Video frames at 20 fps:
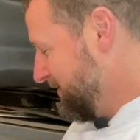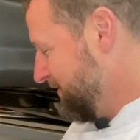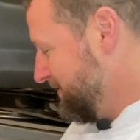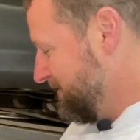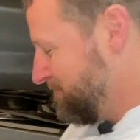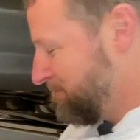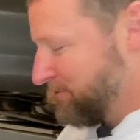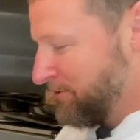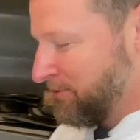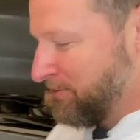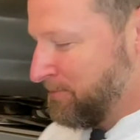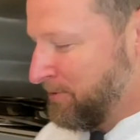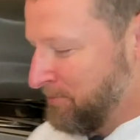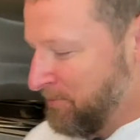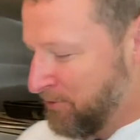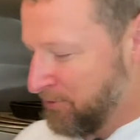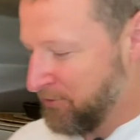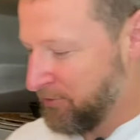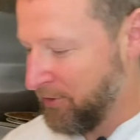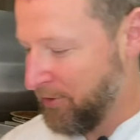It was a little bit
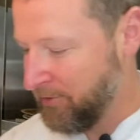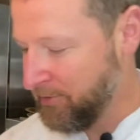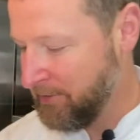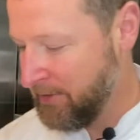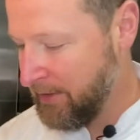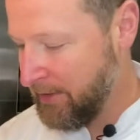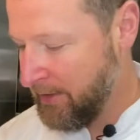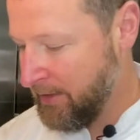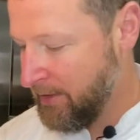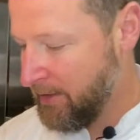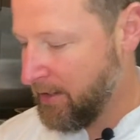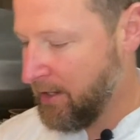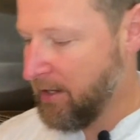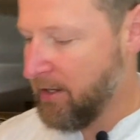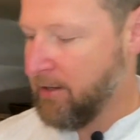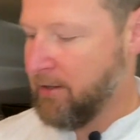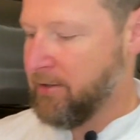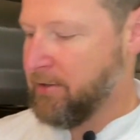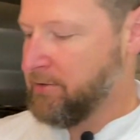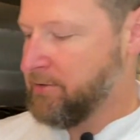more salt.
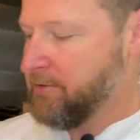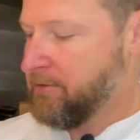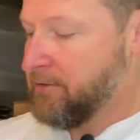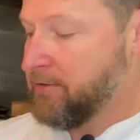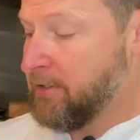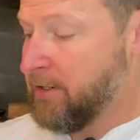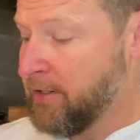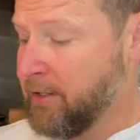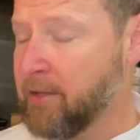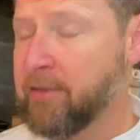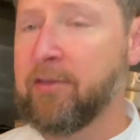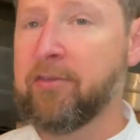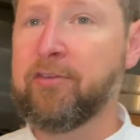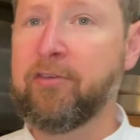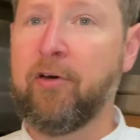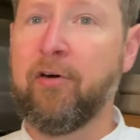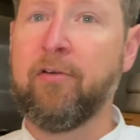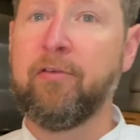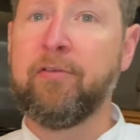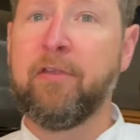Again, the
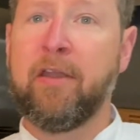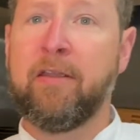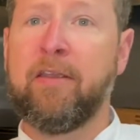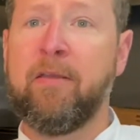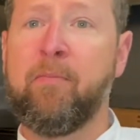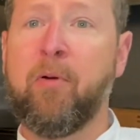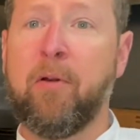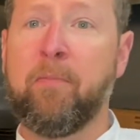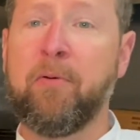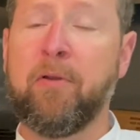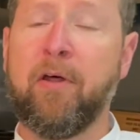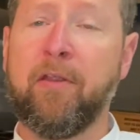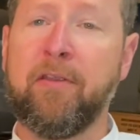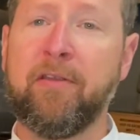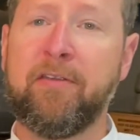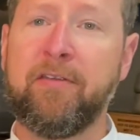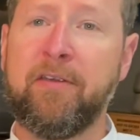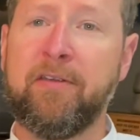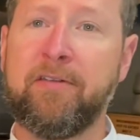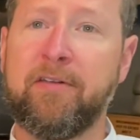salt, I keep harping on
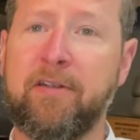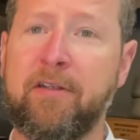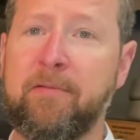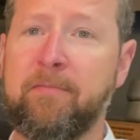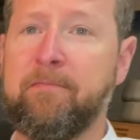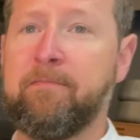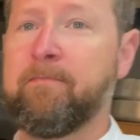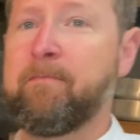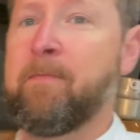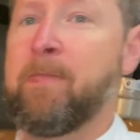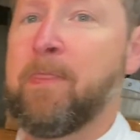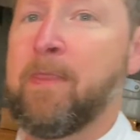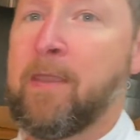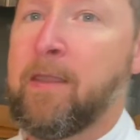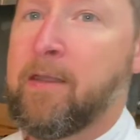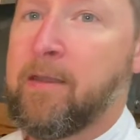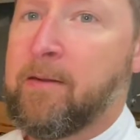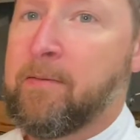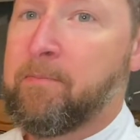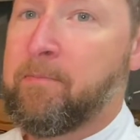the seasoning,
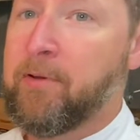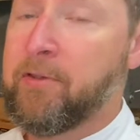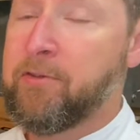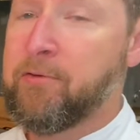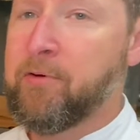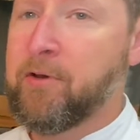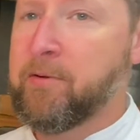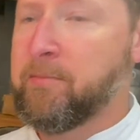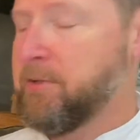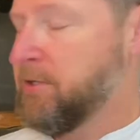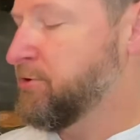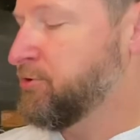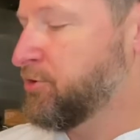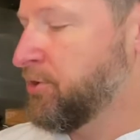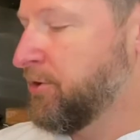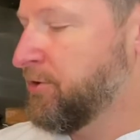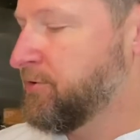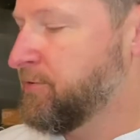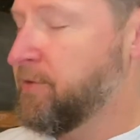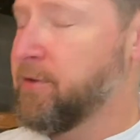but you want to be in
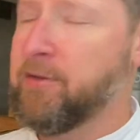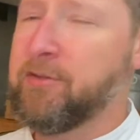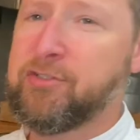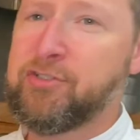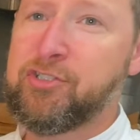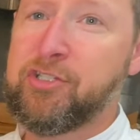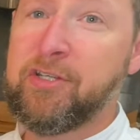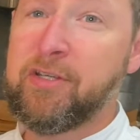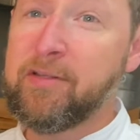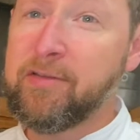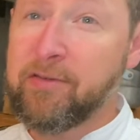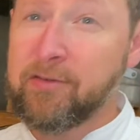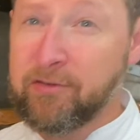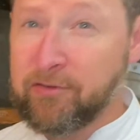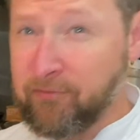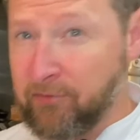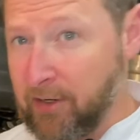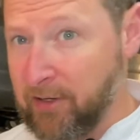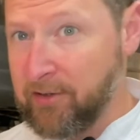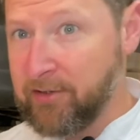charge of it. Cheese
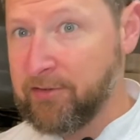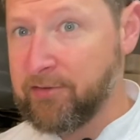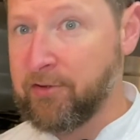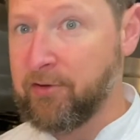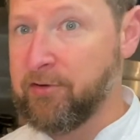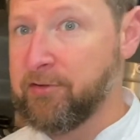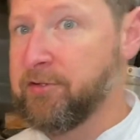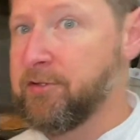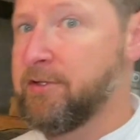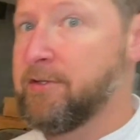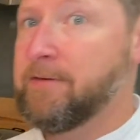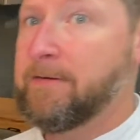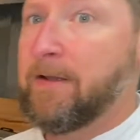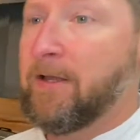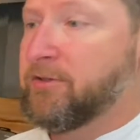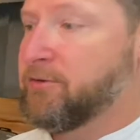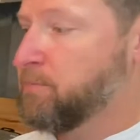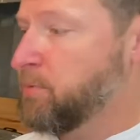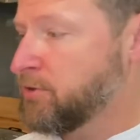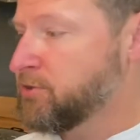is very salty,
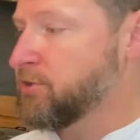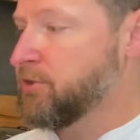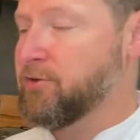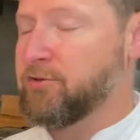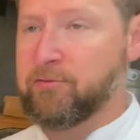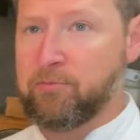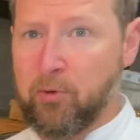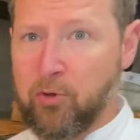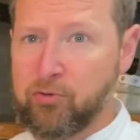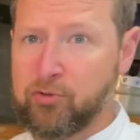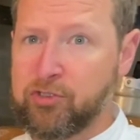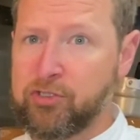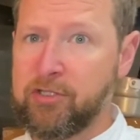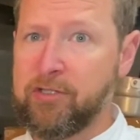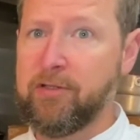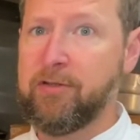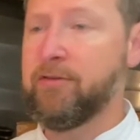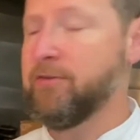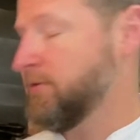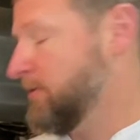especially a smoked
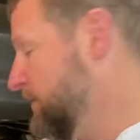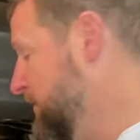cheese